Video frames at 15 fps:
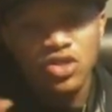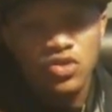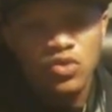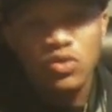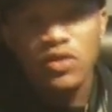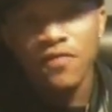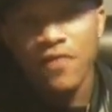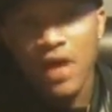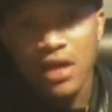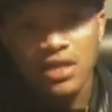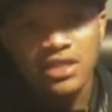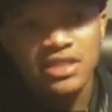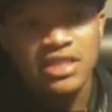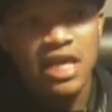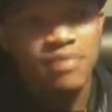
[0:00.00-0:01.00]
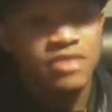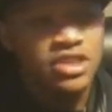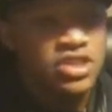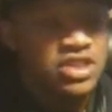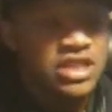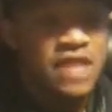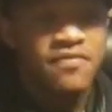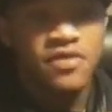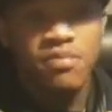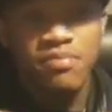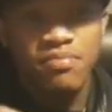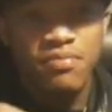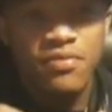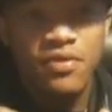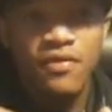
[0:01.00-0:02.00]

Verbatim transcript: to do, to follow the steps, you just have to